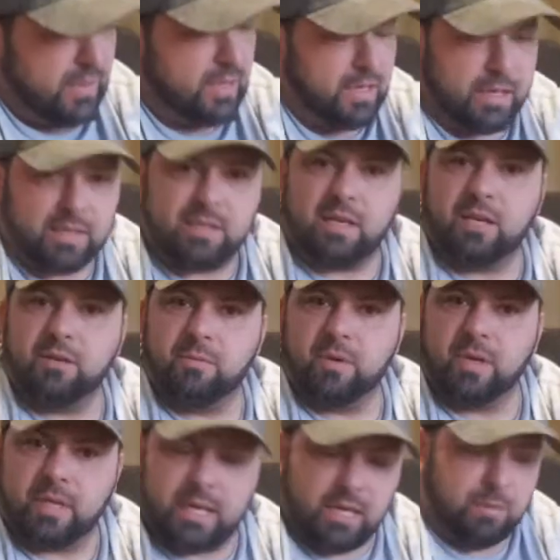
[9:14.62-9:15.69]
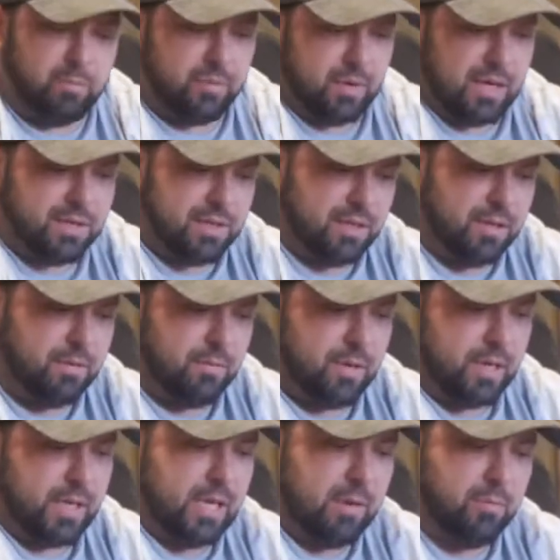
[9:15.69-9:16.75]
Like I said, you want to keep pressing, you
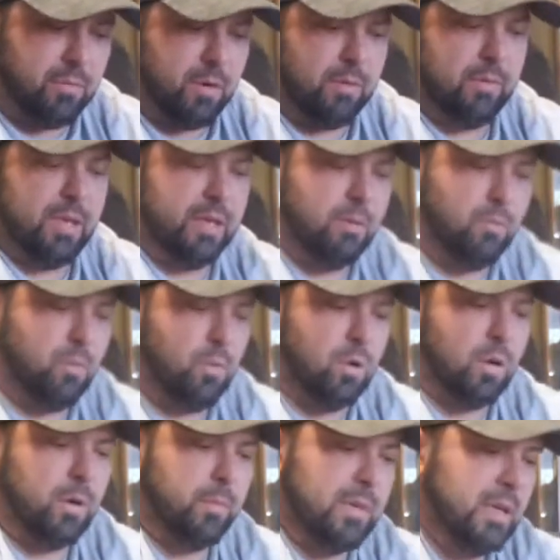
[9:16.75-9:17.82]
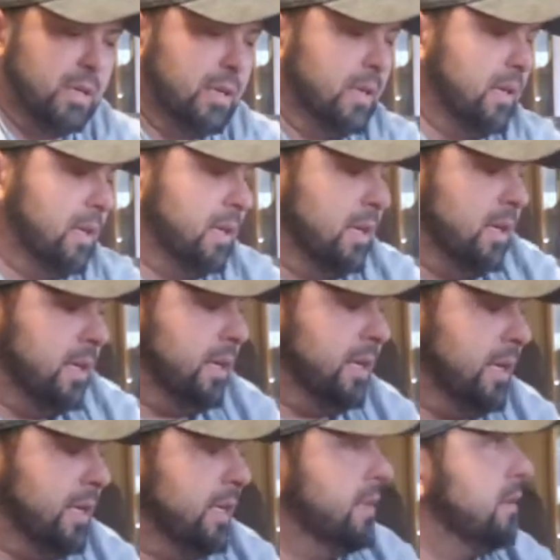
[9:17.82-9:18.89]
want to keep rubbing it warm,
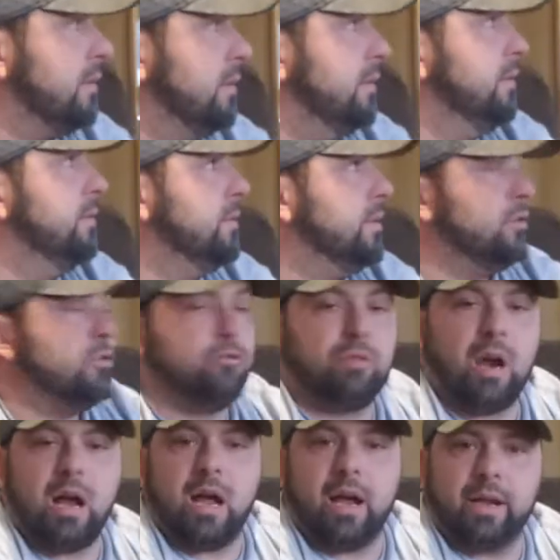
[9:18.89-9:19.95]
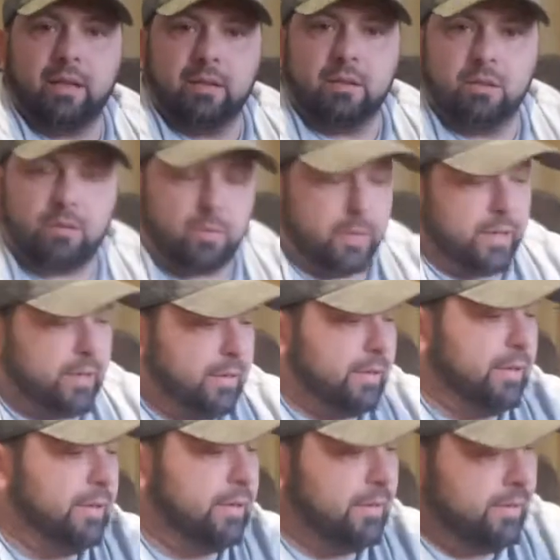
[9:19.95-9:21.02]
getting the glue to dry a little quicker.